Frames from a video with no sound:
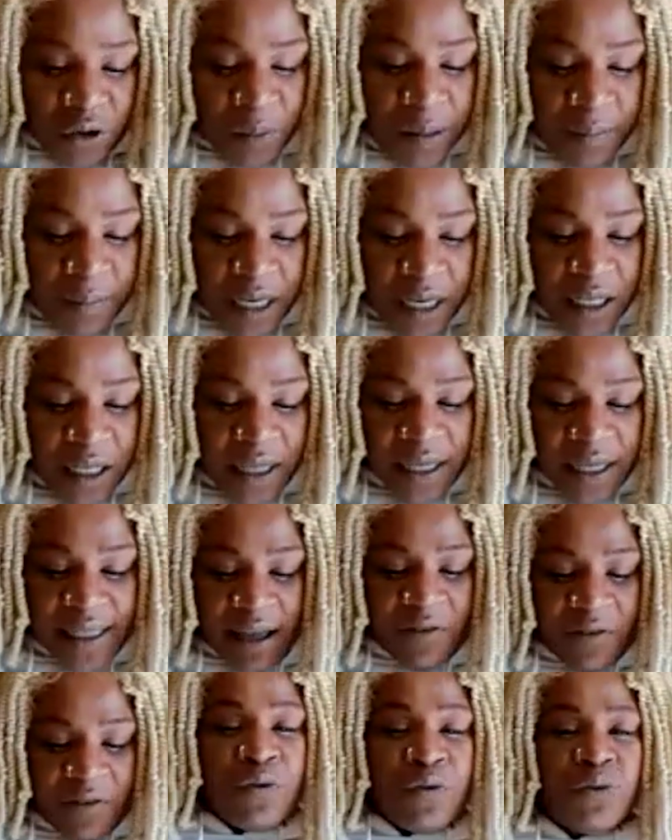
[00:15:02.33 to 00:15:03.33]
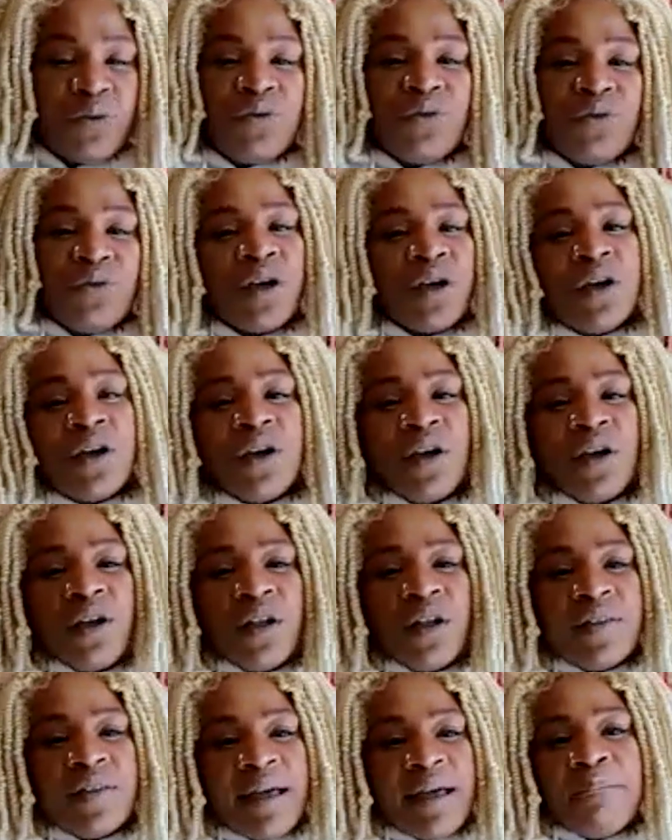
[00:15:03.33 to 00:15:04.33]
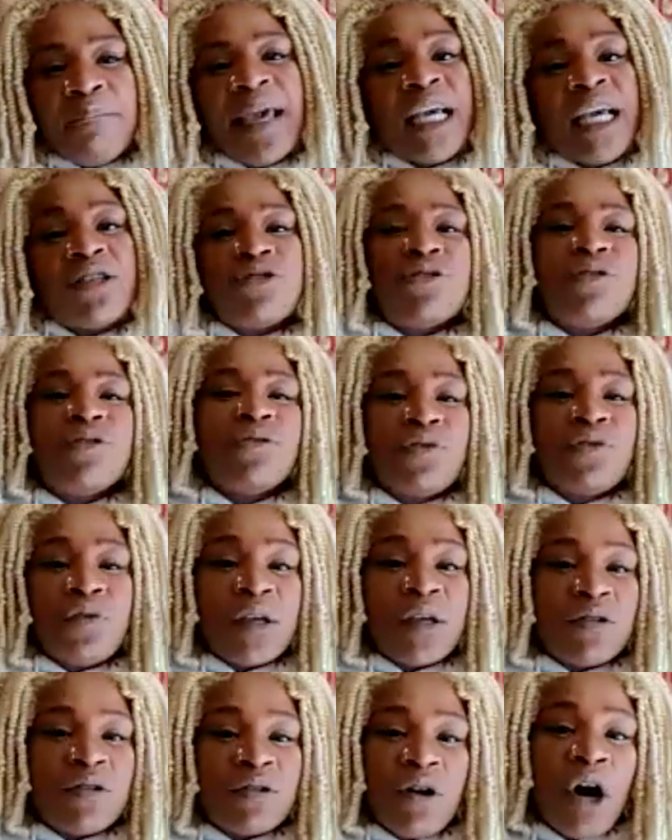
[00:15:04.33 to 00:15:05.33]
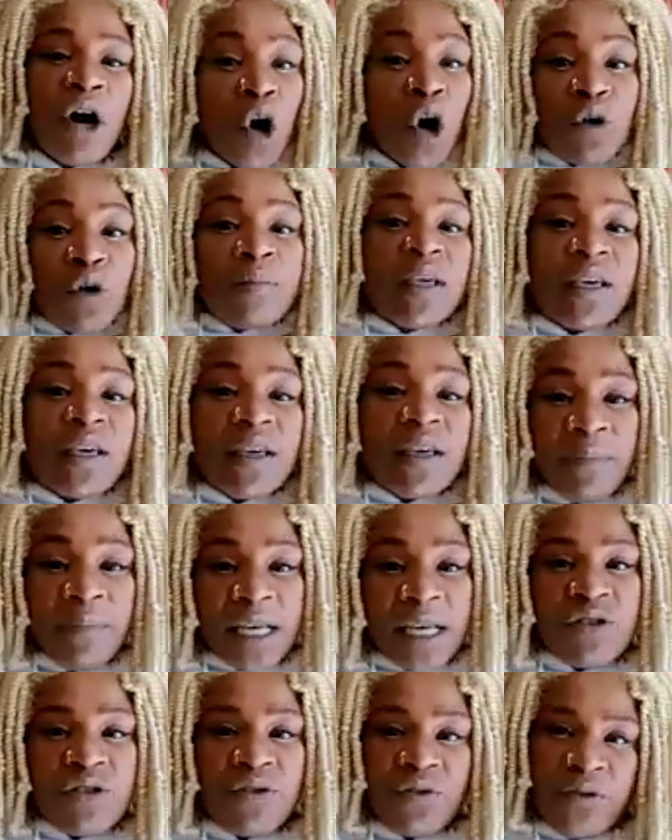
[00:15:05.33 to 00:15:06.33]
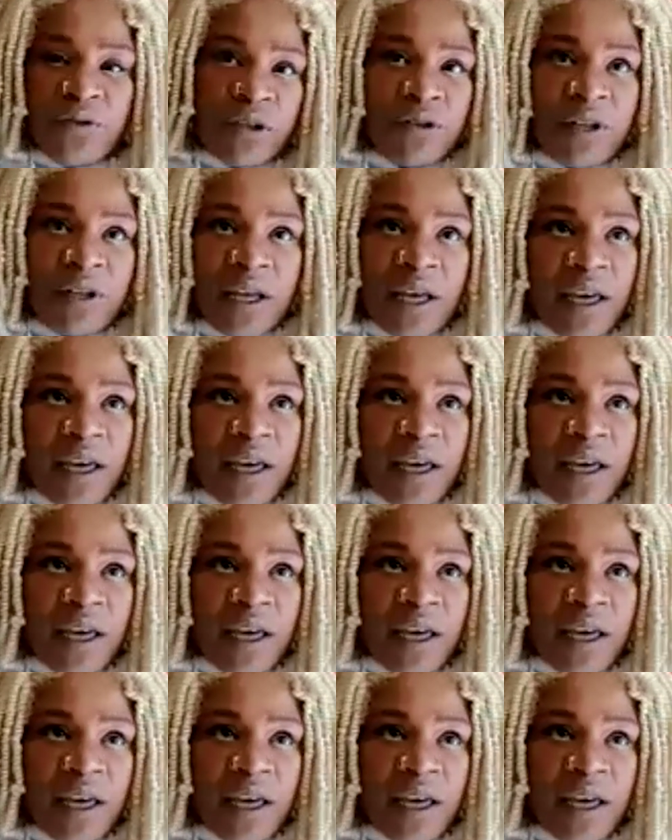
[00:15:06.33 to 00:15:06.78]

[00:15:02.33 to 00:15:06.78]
we mean like that food that makes you feel homey. It makes you feel like